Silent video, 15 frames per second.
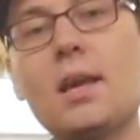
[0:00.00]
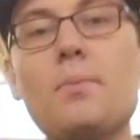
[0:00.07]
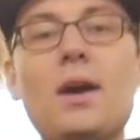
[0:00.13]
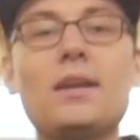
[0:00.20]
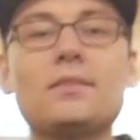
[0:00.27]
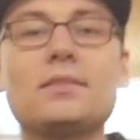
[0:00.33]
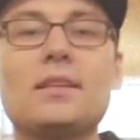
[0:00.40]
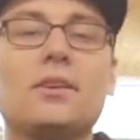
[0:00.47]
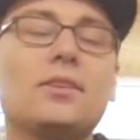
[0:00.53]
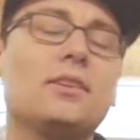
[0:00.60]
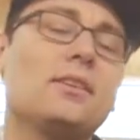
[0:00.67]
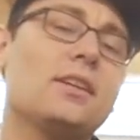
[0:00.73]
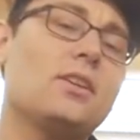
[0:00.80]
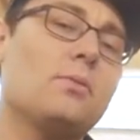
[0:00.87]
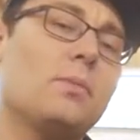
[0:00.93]
boxes out
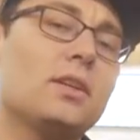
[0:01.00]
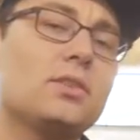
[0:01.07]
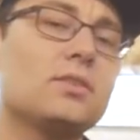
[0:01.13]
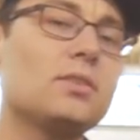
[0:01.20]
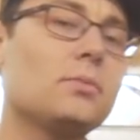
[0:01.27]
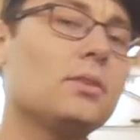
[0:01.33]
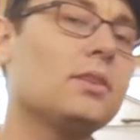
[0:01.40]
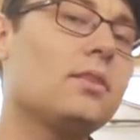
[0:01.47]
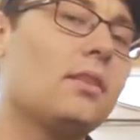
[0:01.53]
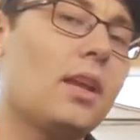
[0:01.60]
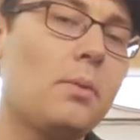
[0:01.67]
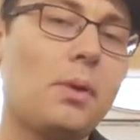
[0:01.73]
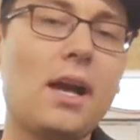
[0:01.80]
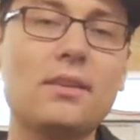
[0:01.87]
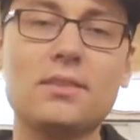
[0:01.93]
there, like you mentioned, some of the
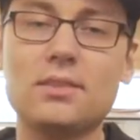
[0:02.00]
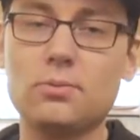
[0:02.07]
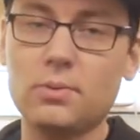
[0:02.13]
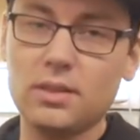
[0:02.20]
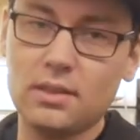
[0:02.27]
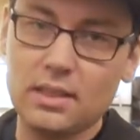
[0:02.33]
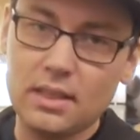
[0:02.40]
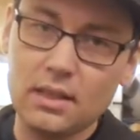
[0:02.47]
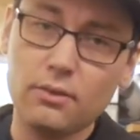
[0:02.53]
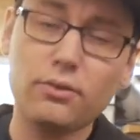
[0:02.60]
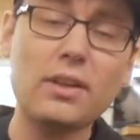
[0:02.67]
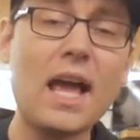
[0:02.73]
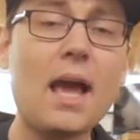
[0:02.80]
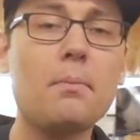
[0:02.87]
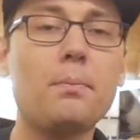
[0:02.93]
delay boxes with the uh,
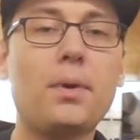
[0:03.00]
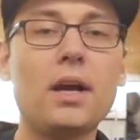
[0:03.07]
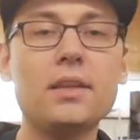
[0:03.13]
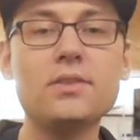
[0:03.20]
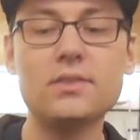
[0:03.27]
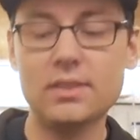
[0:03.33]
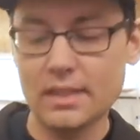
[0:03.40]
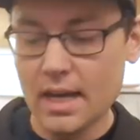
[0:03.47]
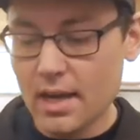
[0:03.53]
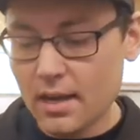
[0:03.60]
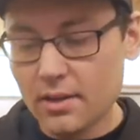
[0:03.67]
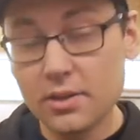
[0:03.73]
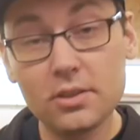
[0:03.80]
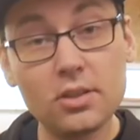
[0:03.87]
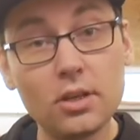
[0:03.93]
flat buttons,
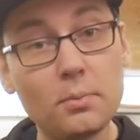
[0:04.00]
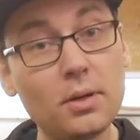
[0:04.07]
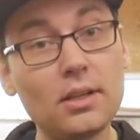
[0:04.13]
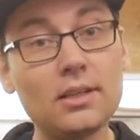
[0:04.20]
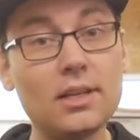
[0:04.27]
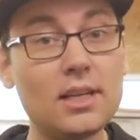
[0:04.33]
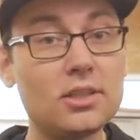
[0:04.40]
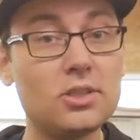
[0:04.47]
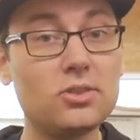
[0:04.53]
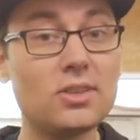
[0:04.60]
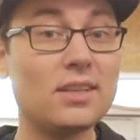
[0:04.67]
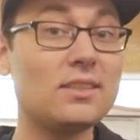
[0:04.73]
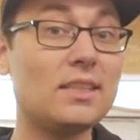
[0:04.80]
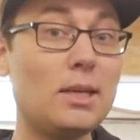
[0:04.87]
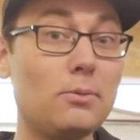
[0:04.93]
the durability issues
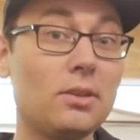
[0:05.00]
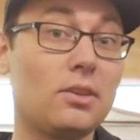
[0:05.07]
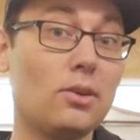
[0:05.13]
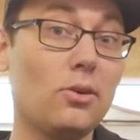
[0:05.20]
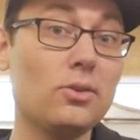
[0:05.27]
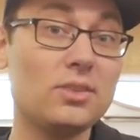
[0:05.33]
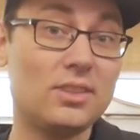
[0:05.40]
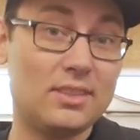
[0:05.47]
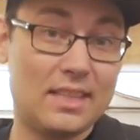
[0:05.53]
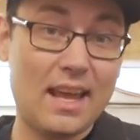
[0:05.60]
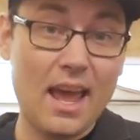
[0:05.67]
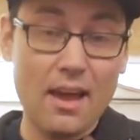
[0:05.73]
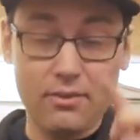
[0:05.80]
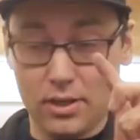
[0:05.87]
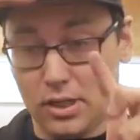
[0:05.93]
I see with those is they
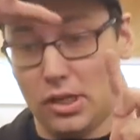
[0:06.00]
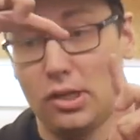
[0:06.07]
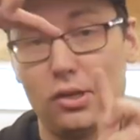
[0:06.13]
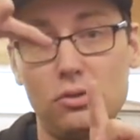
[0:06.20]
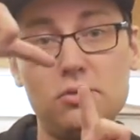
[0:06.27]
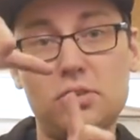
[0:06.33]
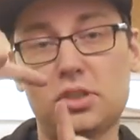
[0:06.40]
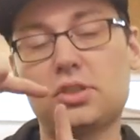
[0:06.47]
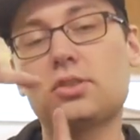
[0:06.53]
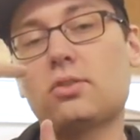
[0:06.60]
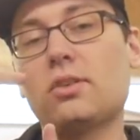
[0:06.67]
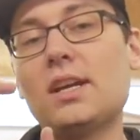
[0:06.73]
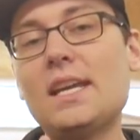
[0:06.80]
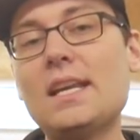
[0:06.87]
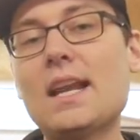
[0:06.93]
have a huge
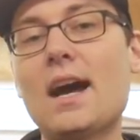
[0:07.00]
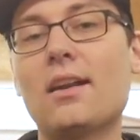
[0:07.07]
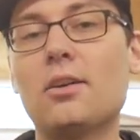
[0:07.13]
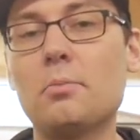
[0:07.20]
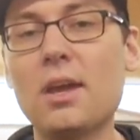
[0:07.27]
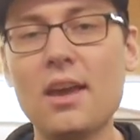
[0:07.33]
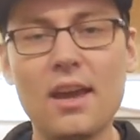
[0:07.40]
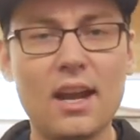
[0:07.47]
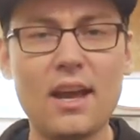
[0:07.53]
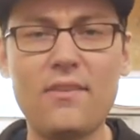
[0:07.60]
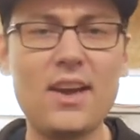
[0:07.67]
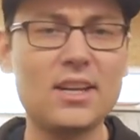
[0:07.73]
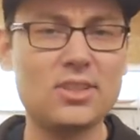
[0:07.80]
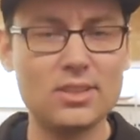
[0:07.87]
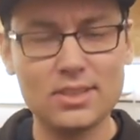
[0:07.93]
screen on them, and I've
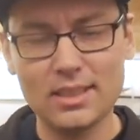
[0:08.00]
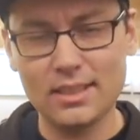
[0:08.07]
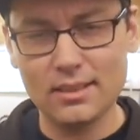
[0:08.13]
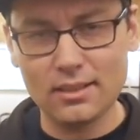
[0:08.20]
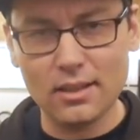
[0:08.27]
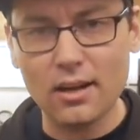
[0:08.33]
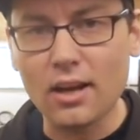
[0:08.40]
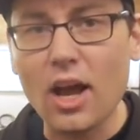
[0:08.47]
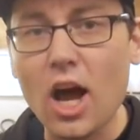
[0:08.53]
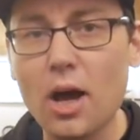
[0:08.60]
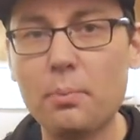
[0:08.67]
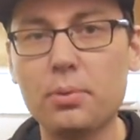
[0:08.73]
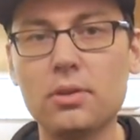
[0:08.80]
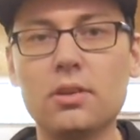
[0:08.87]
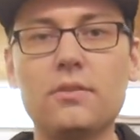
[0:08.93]
actually seen a, a
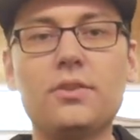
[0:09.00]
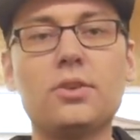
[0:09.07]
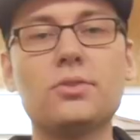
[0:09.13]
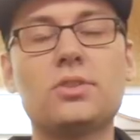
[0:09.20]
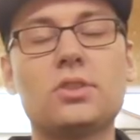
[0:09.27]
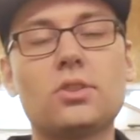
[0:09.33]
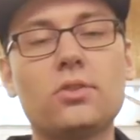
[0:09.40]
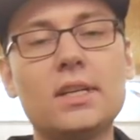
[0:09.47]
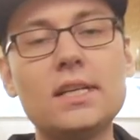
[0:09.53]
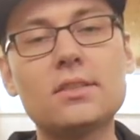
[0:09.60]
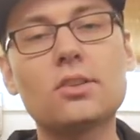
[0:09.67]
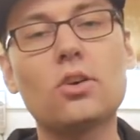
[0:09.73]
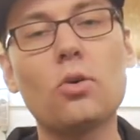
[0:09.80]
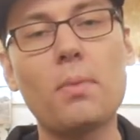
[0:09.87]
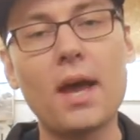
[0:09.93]
couple of those
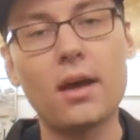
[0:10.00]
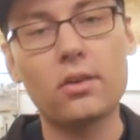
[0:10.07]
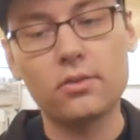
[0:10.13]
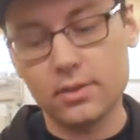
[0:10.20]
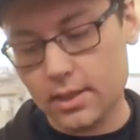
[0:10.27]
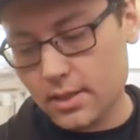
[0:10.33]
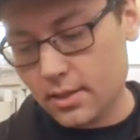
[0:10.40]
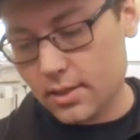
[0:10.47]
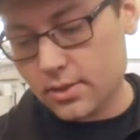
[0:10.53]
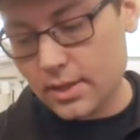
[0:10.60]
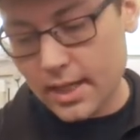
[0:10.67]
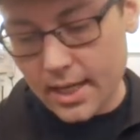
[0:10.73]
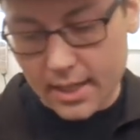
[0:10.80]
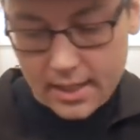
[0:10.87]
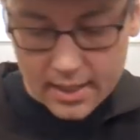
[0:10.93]
screens go bad over the years,
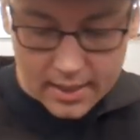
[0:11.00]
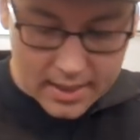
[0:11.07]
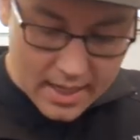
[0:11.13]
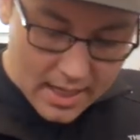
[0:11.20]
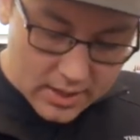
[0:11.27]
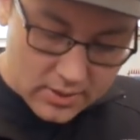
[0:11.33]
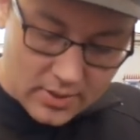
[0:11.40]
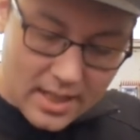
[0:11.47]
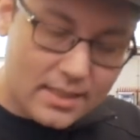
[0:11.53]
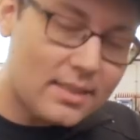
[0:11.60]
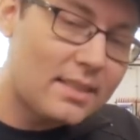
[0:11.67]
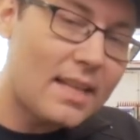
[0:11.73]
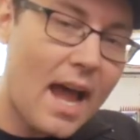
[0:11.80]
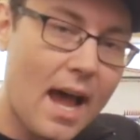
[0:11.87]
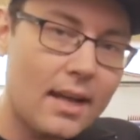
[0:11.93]
and uh, so that's
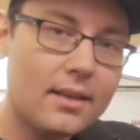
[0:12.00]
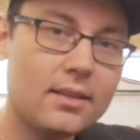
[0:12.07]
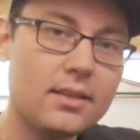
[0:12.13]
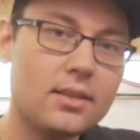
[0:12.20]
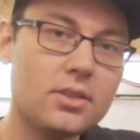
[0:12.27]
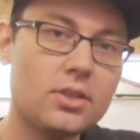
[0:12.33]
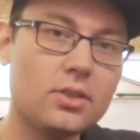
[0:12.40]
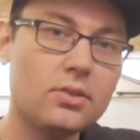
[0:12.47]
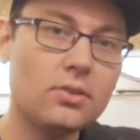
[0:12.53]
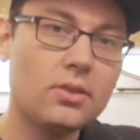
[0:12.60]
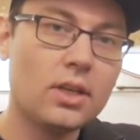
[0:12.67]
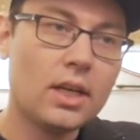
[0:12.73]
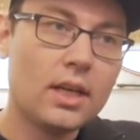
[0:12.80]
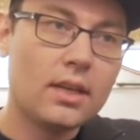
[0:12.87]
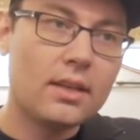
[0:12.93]
not an issue
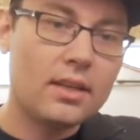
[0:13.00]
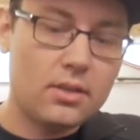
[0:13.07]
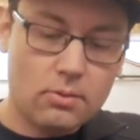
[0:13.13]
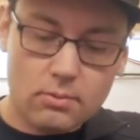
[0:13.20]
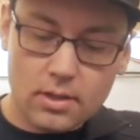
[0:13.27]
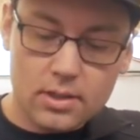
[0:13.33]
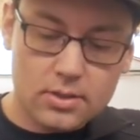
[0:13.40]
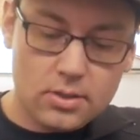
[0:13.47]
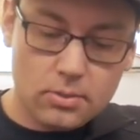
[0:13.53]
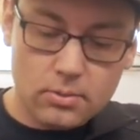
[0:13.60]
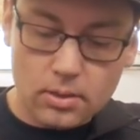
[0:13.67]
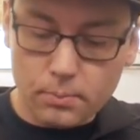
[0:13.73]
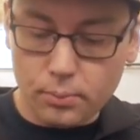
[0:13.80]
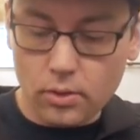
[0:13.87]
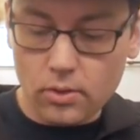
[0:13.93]
that you run into
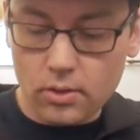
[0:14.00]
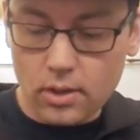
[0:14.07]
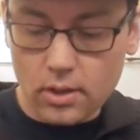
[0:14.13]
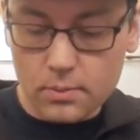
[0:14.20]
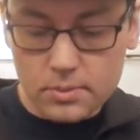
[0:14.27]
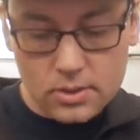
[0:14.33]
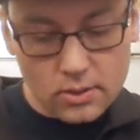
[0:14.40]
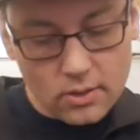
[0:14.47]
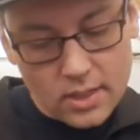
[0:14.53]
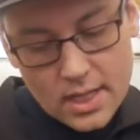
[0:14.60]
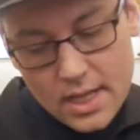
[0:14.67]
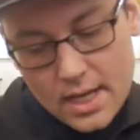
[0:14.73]
with the ProCube. So